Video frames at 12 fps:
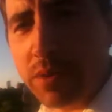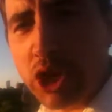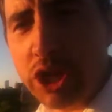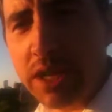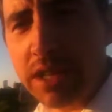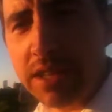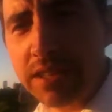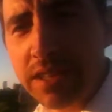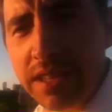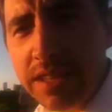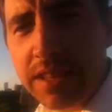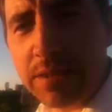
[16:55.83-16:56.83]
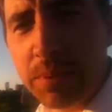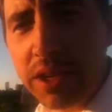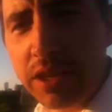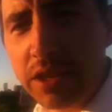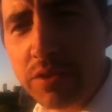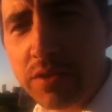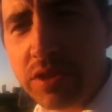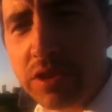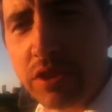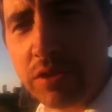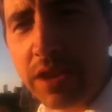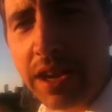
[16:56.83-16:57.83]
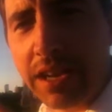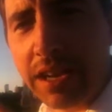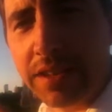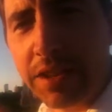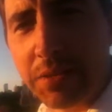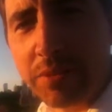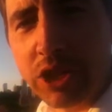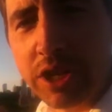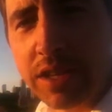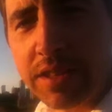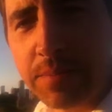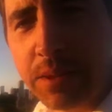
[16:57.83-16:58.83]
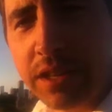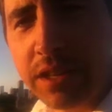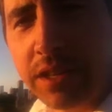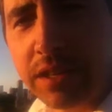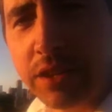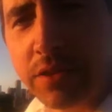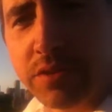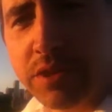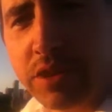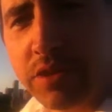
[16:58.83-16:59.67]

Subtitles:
machine that's being used to create another machine that's being used to